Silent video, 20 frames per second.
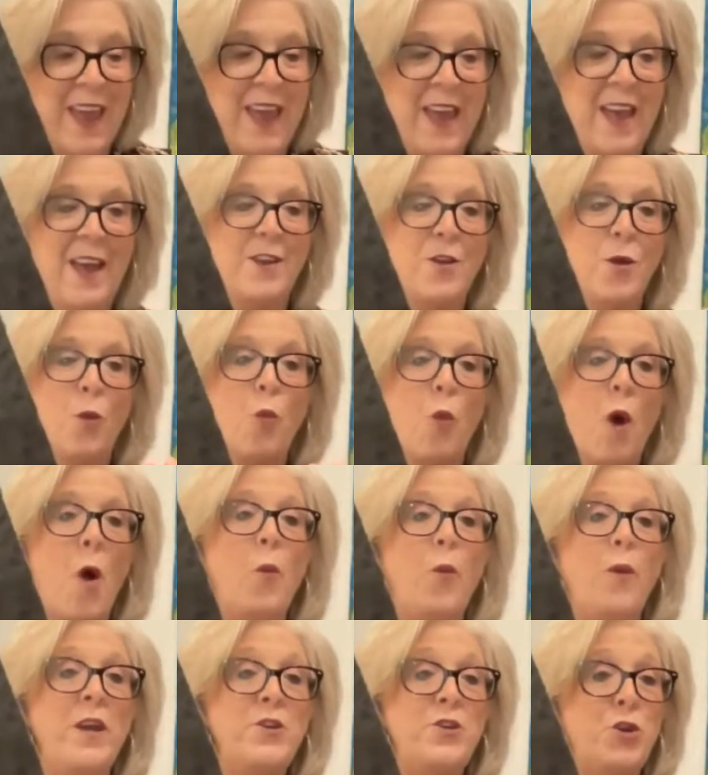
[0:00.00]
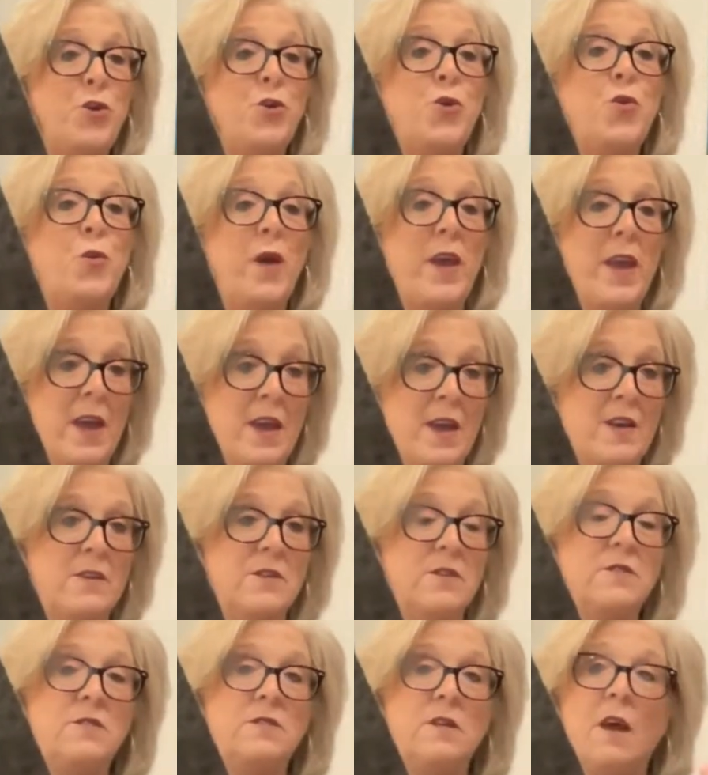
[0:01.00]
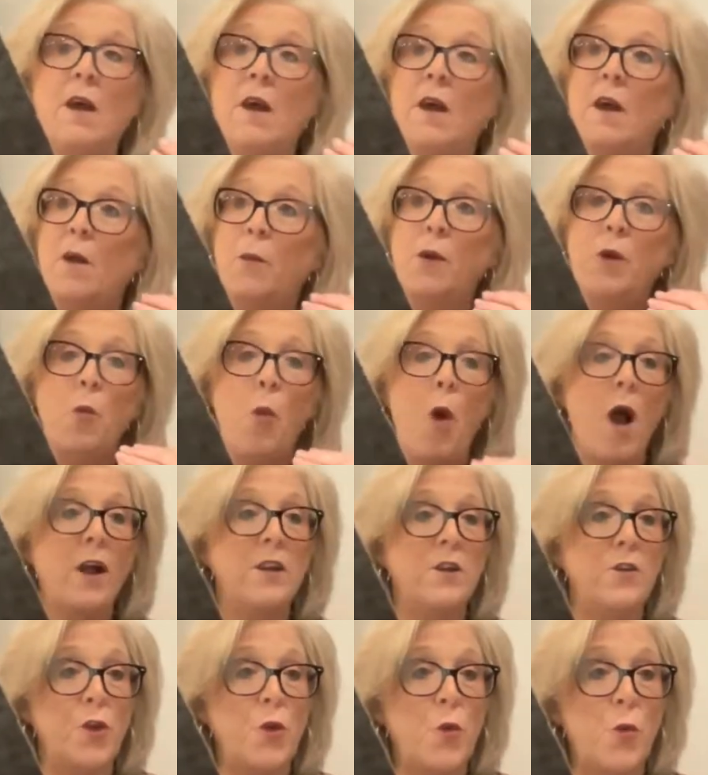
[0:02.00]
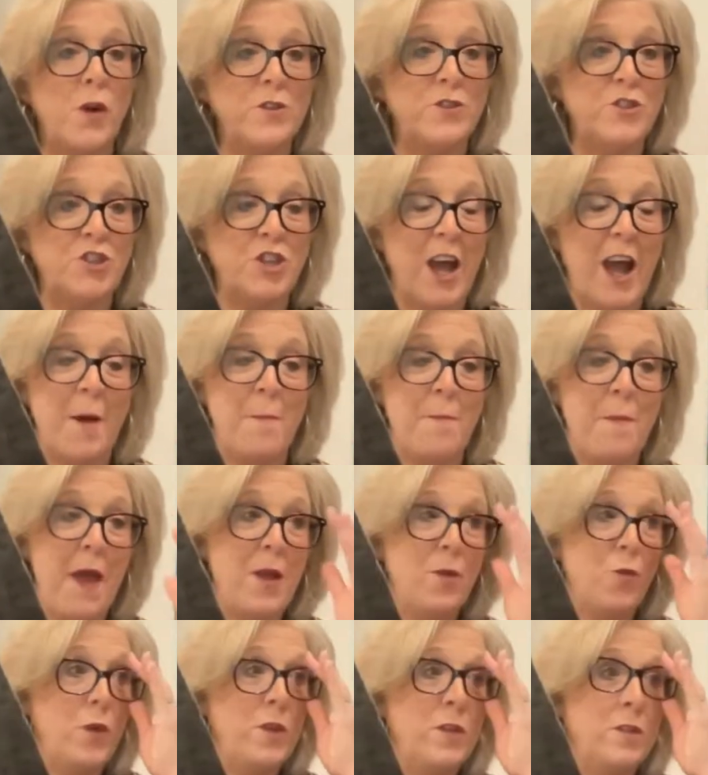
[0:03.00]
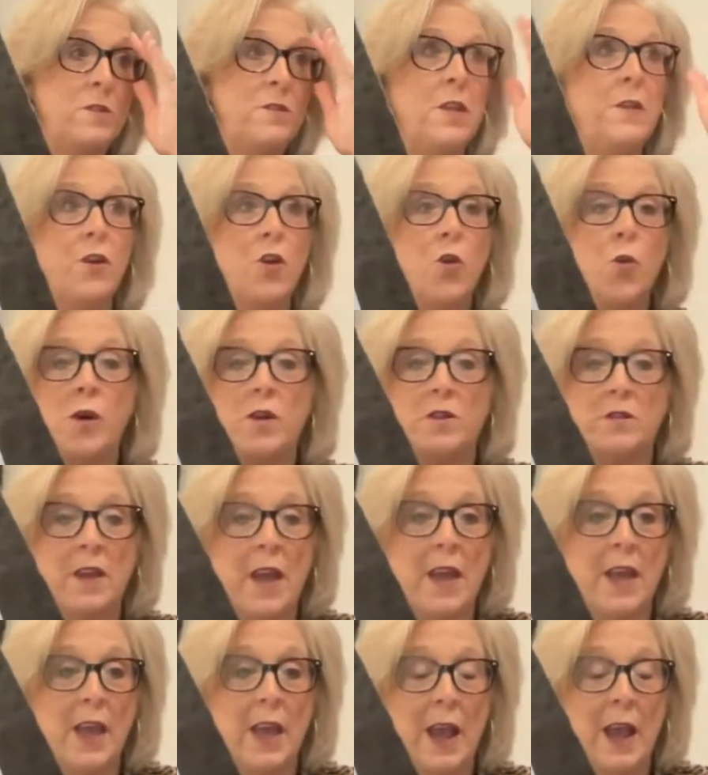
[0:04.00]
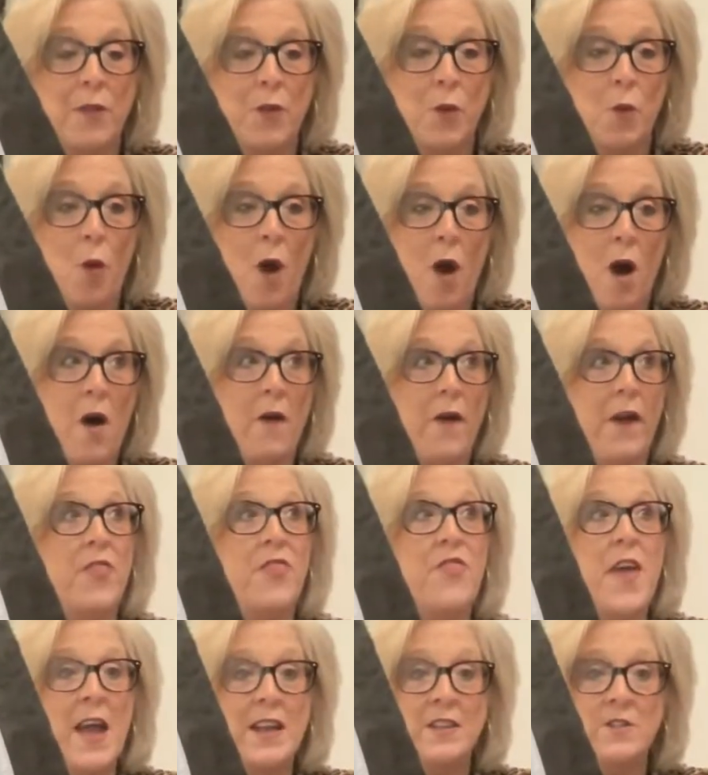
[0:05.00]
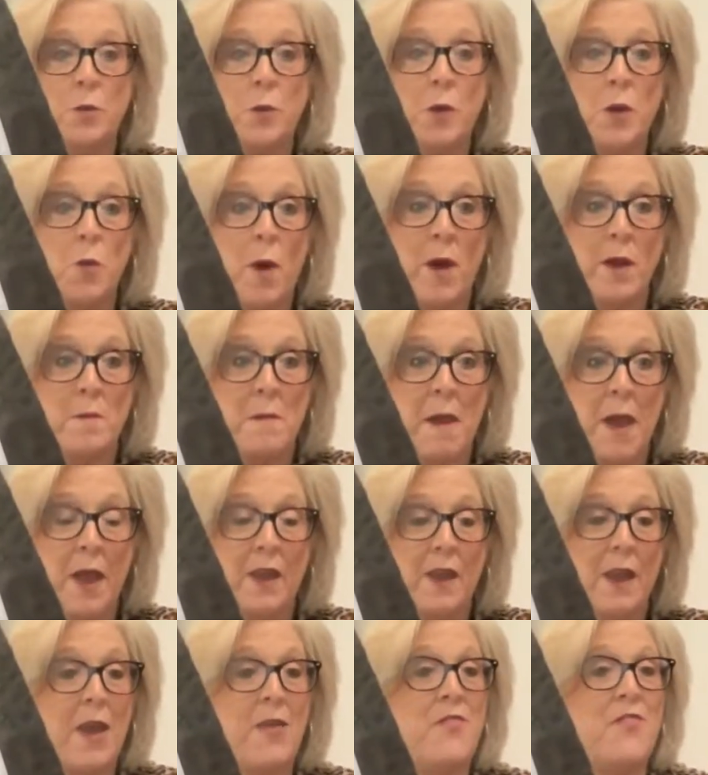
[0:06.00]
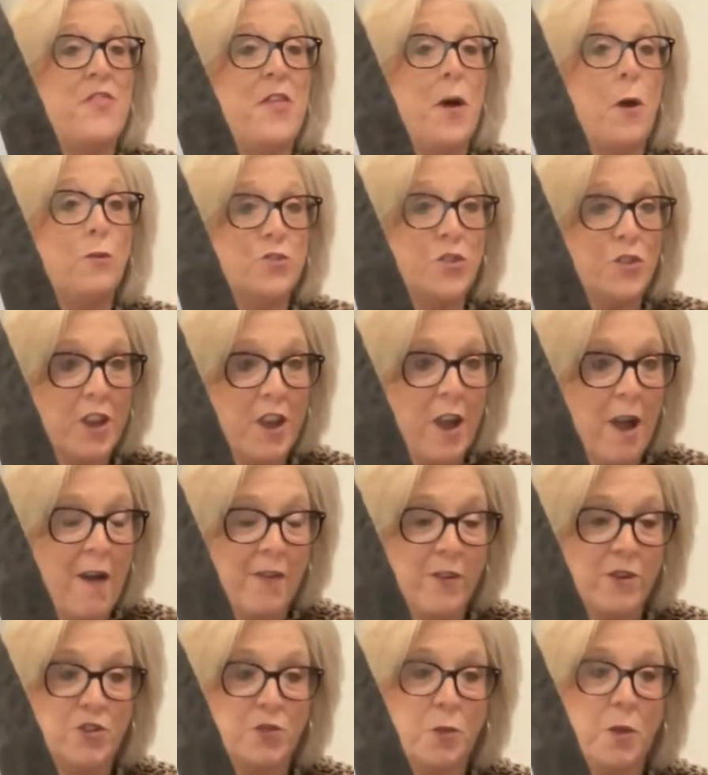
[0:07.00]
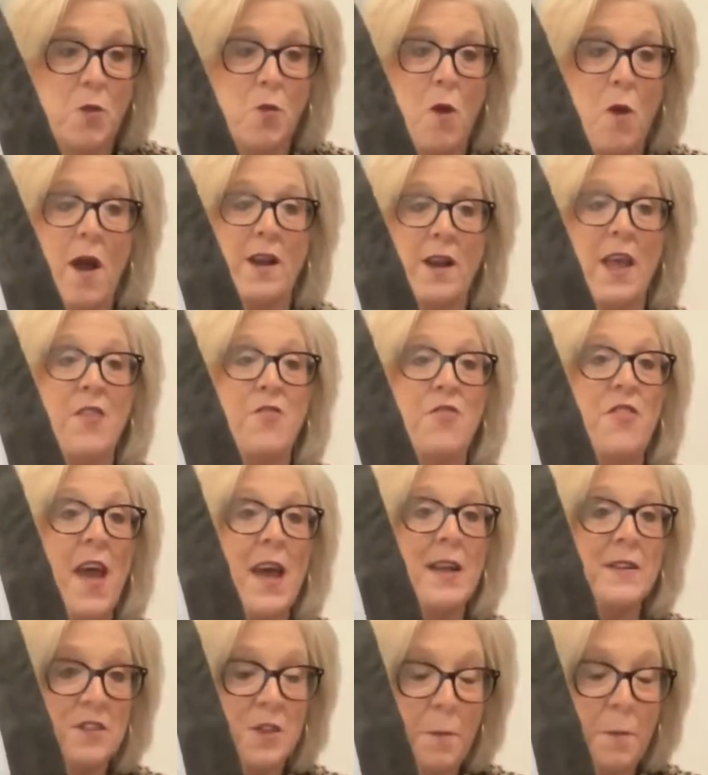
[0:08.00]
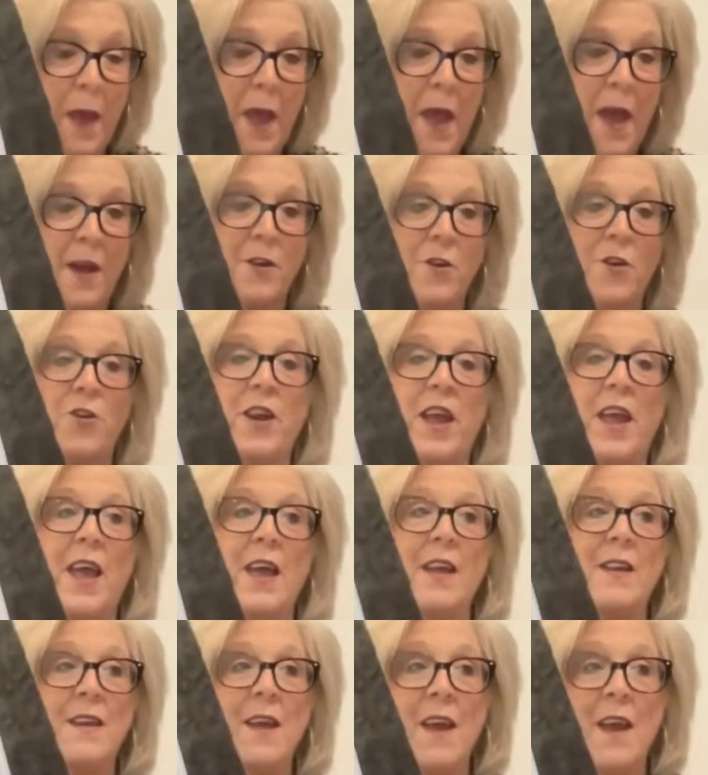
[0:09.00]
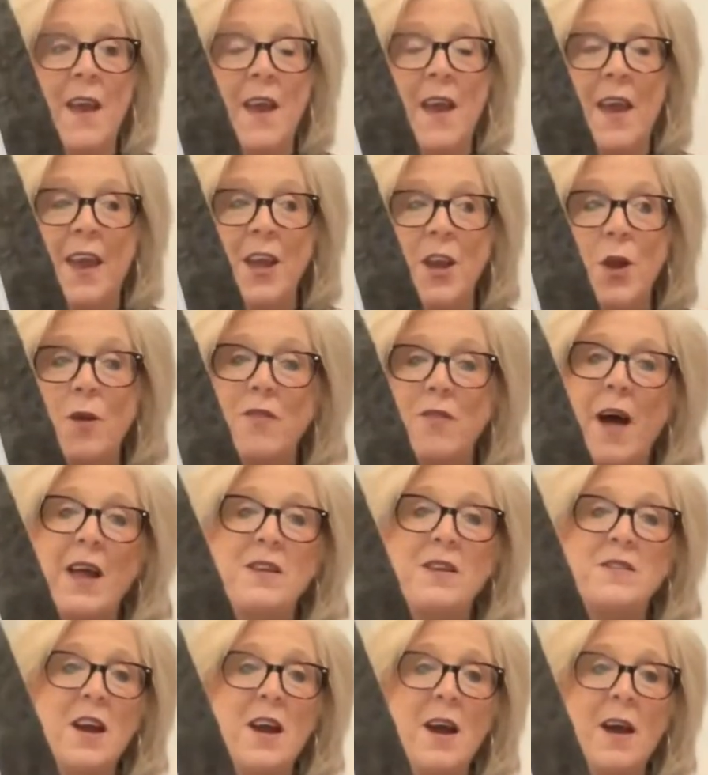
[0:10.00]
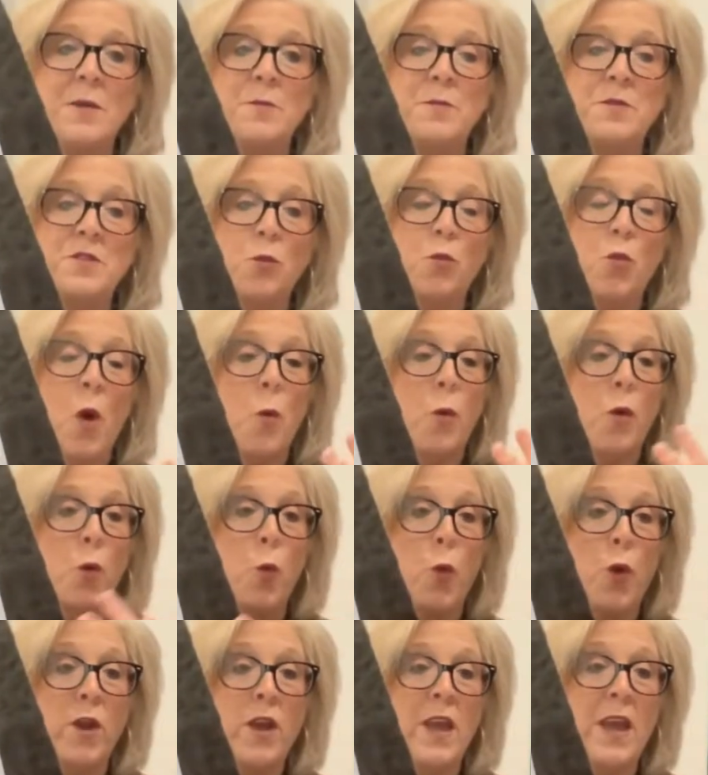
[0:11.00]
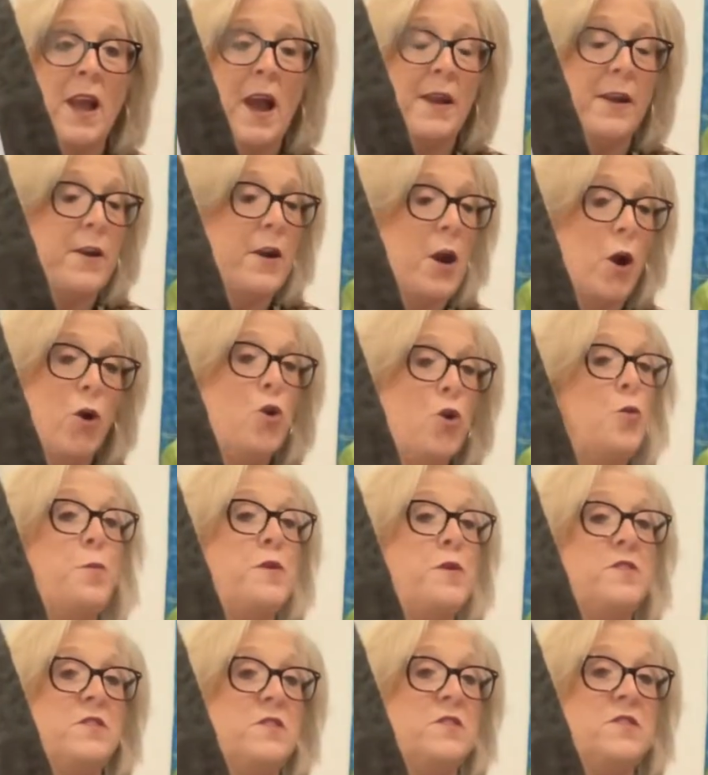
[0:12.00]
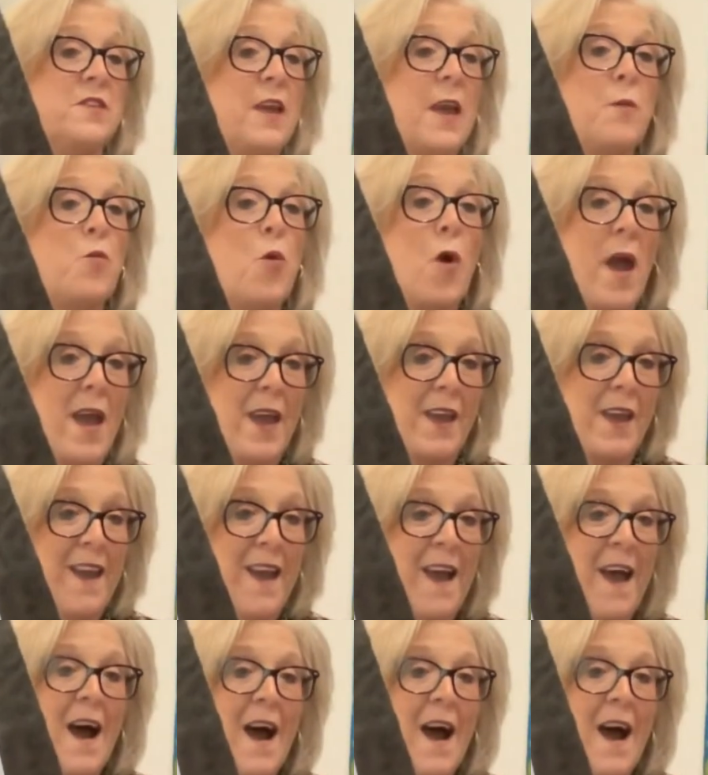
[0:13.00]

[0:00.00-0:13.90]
And what we do is we walk into the quilt shop and we see the quilt hanging on the wall, and that's what we want to make. And those are the colors we want. And that's the pattern. And, a lot of times what we're working on in our hoop is the same way.